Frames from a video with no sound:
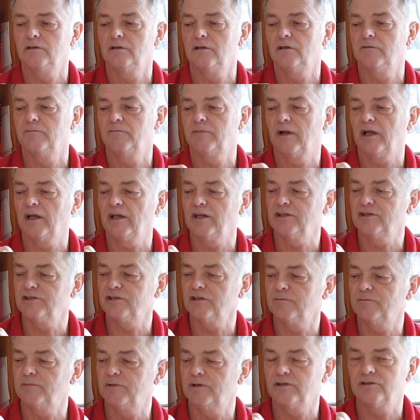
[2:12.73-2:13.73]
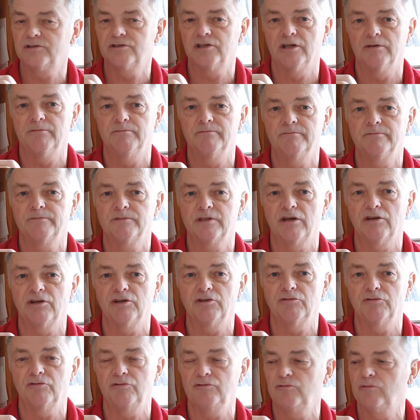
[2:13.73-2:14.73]
blazer, but don't
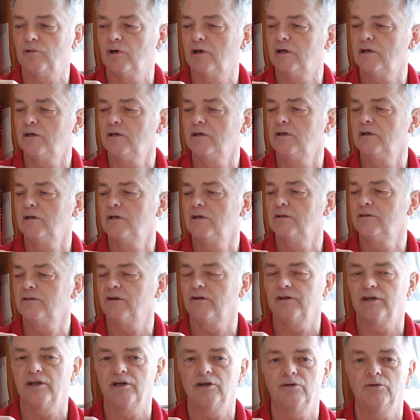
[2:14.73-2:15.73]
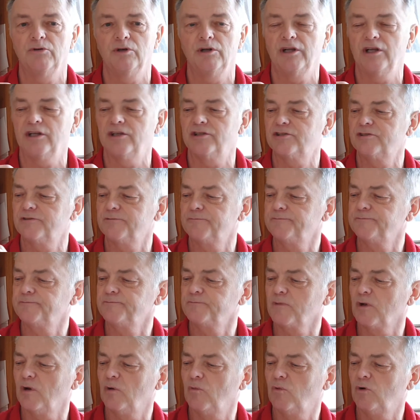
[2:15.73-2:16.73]
know who it is
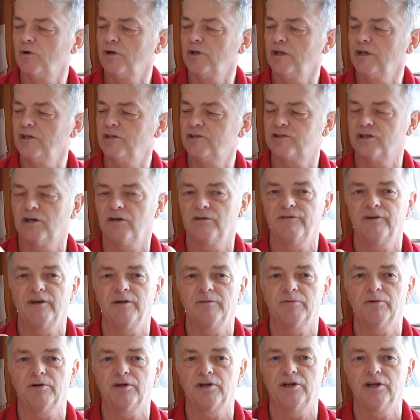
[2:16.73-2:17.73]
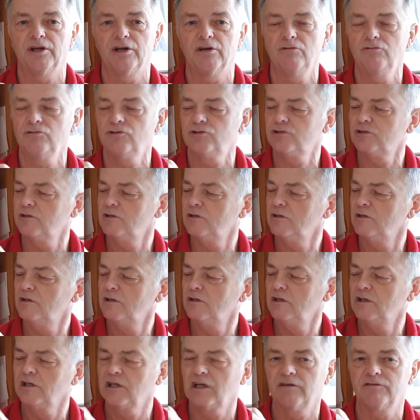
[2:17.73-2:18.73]
or what it is. So if anybody knows,
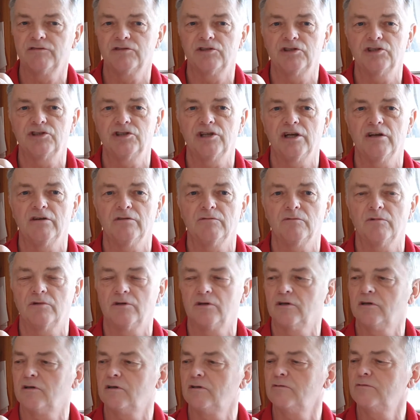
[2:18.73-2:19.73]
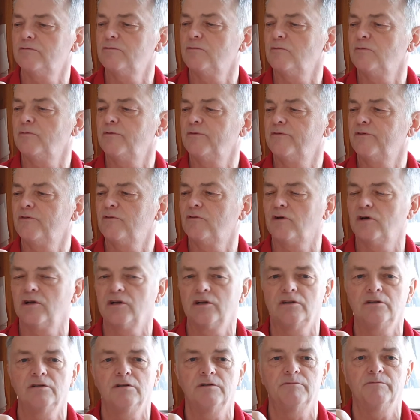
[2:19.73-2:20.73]
give us a shout before I
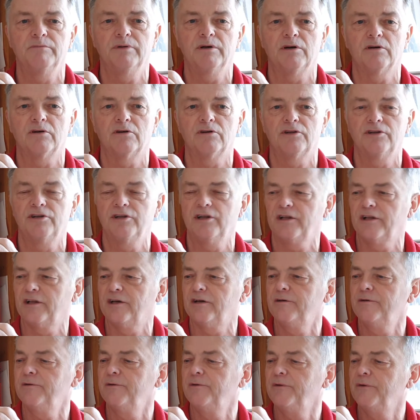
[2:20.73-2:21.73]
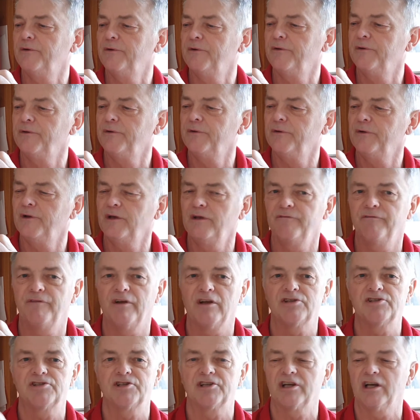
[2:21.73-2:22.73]
embark on another
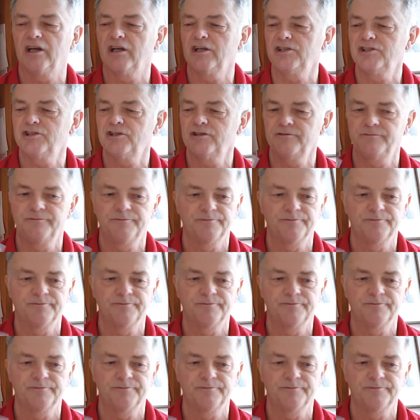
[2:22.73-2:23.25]
investigation.